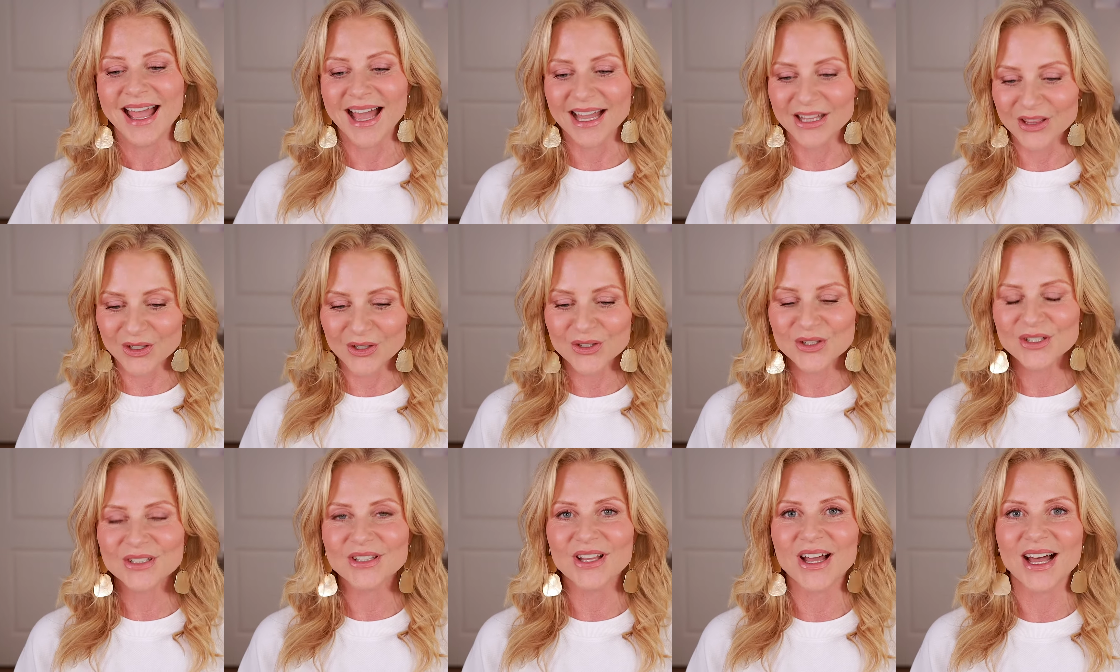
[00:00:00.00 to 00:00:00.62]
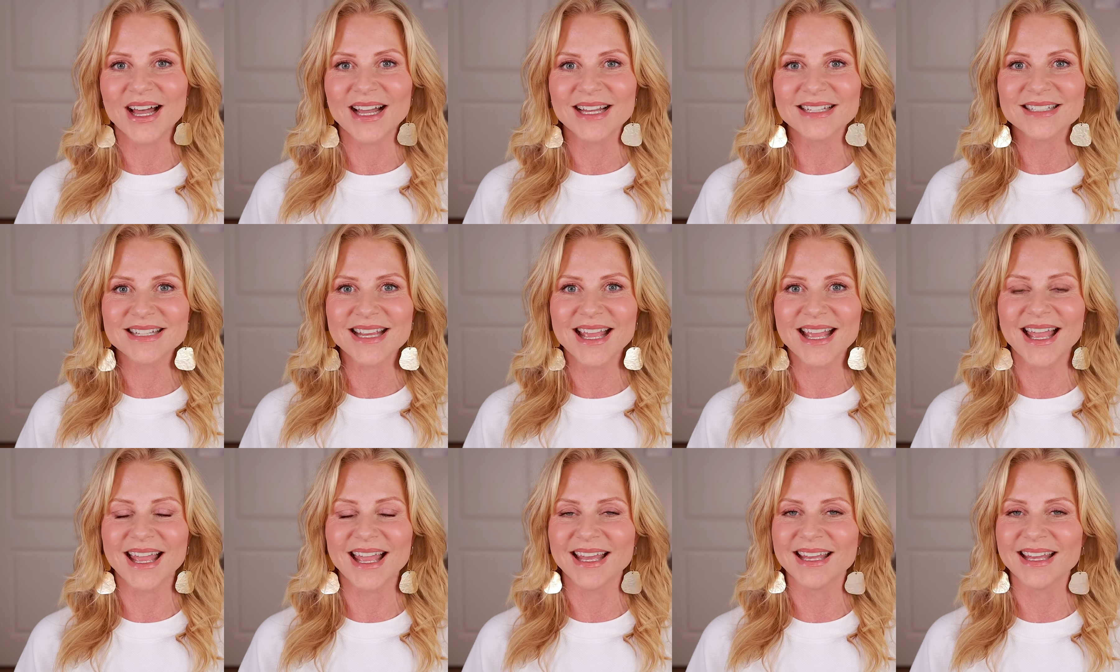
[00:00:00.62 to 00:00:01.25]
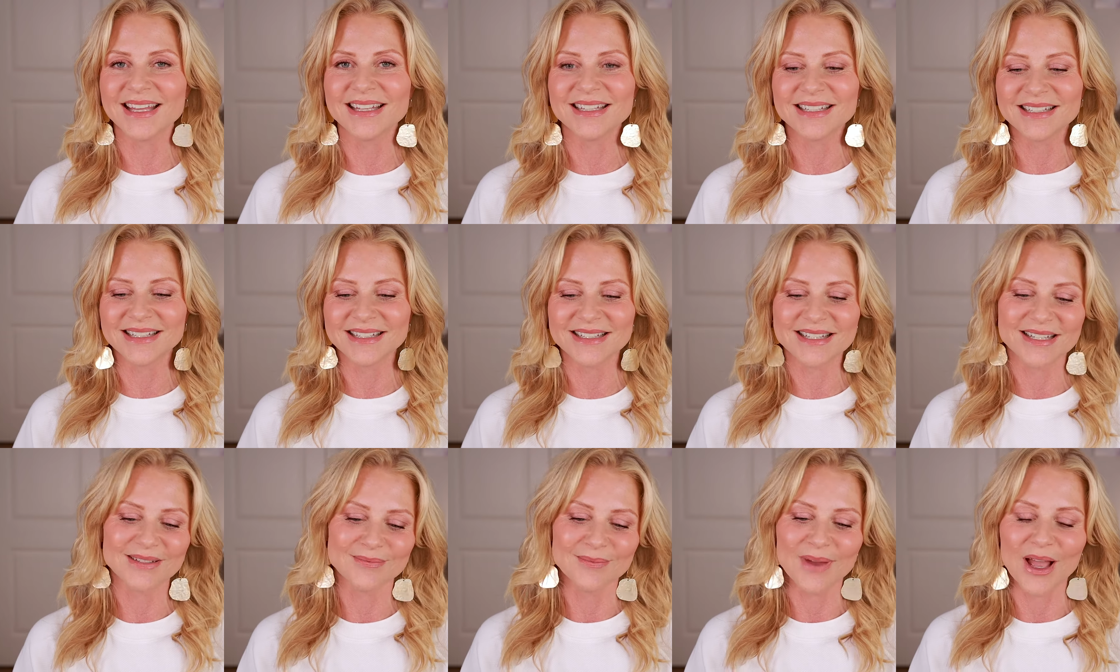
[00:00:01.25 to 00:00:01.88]
I learned a lot
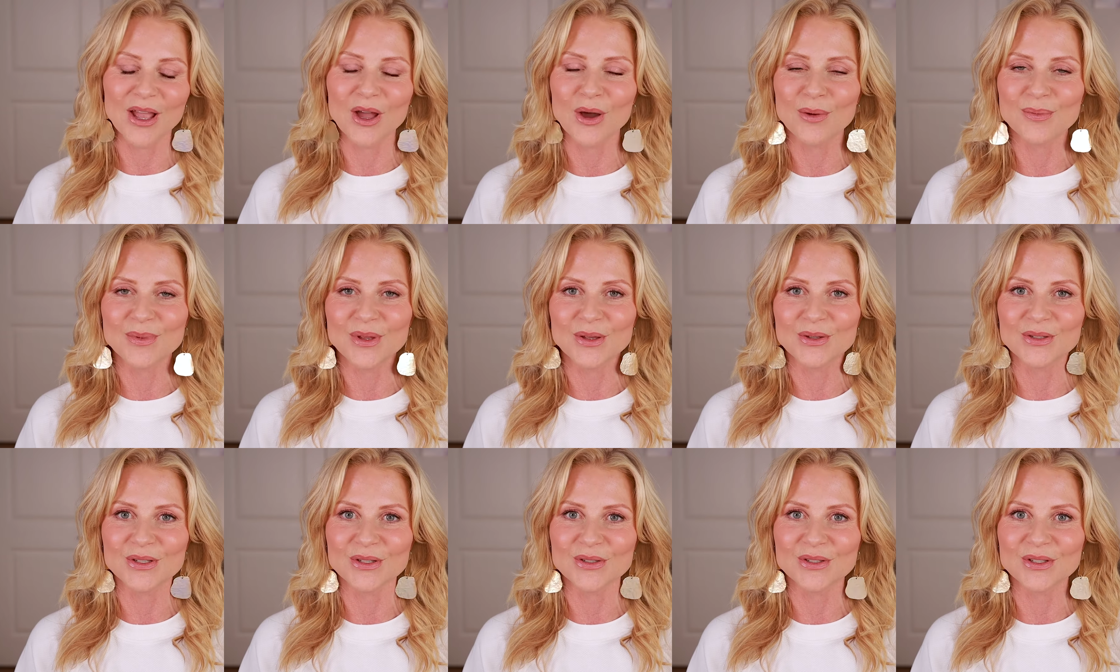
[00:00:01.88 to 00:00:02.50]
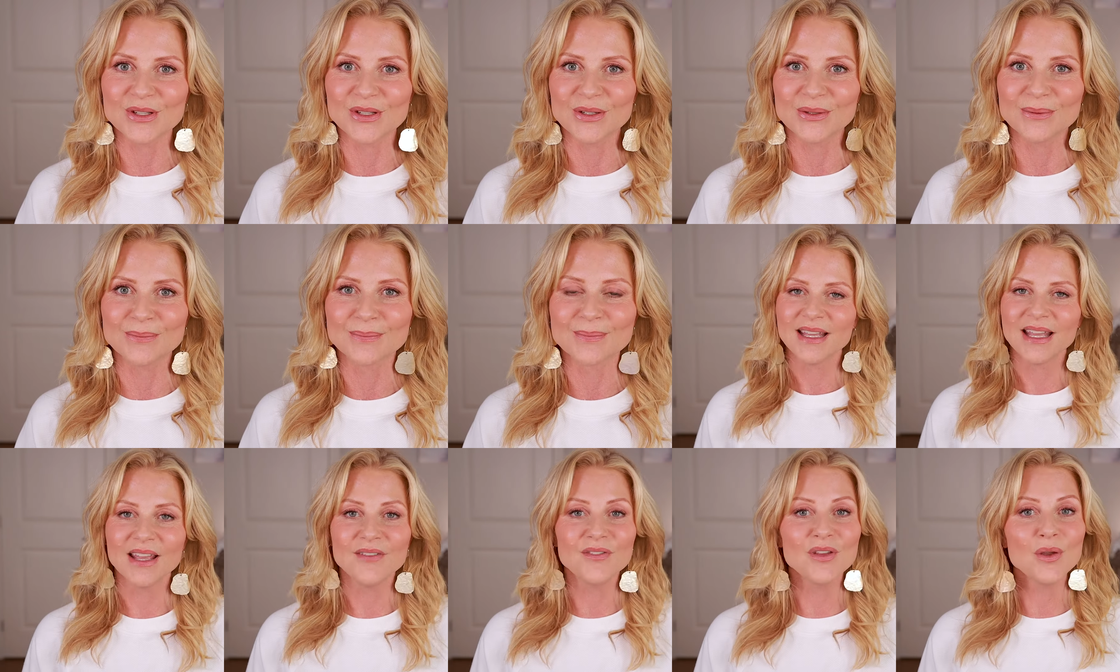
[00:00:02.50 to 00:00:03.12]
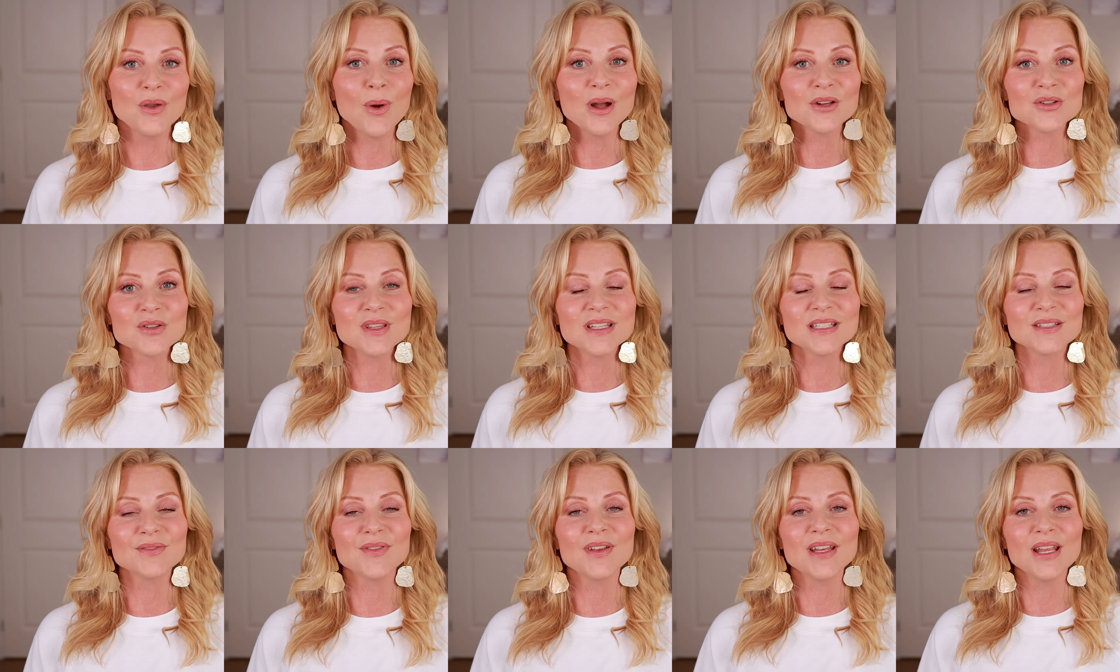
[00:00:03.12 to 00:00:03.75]
and I hope you do too. If you watch
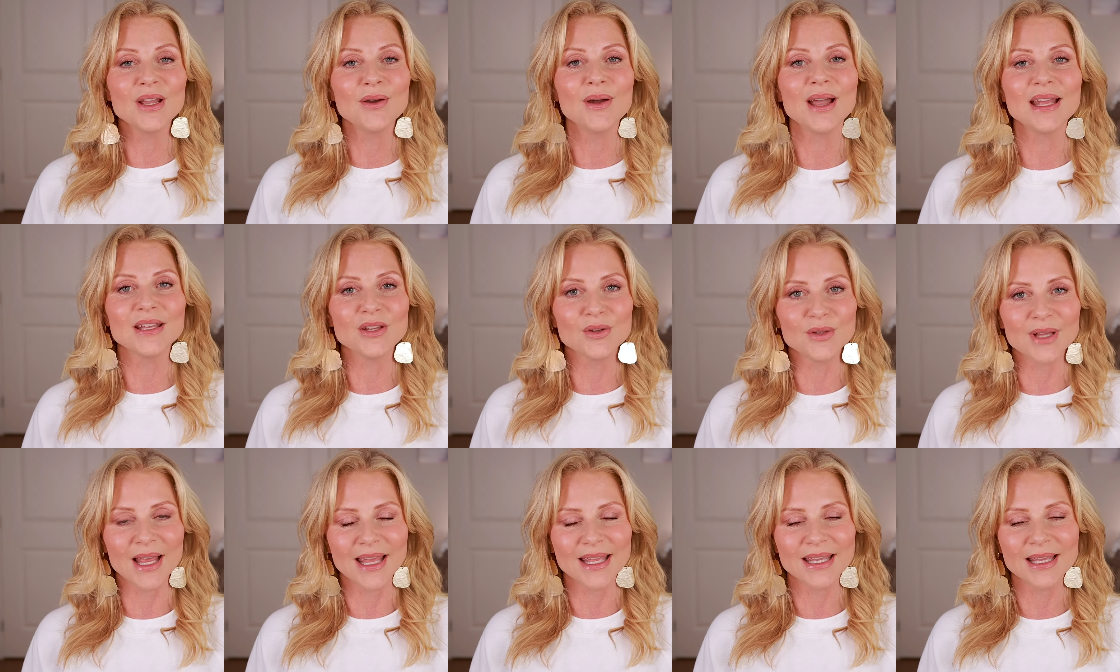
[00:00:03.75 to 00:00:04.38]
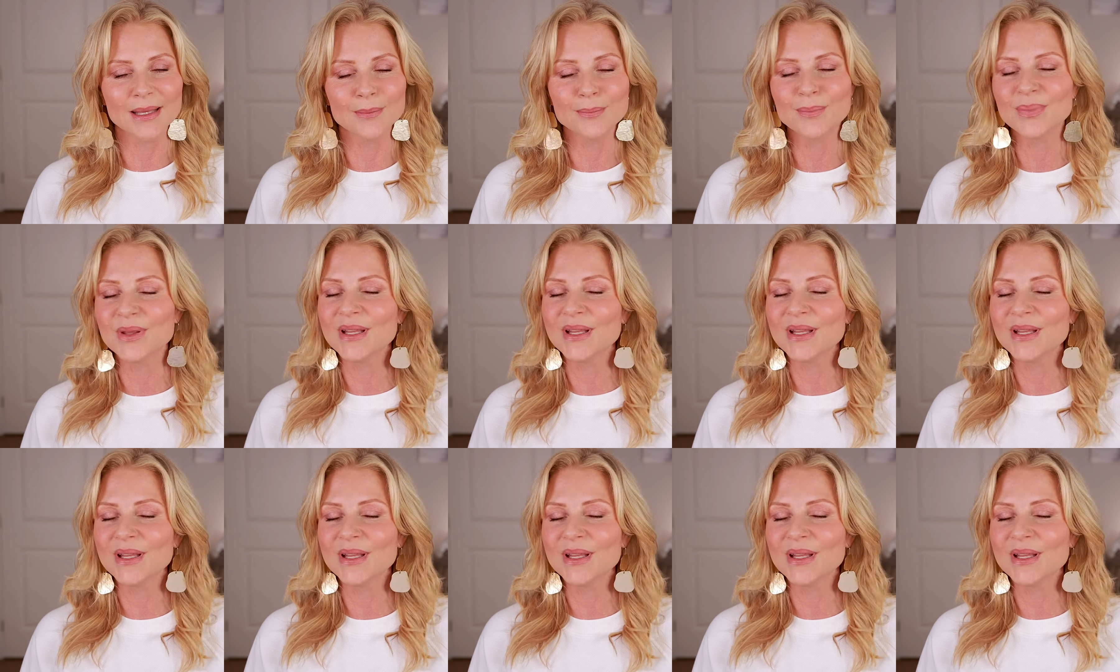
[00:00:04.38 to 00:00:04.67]
this video and you like it,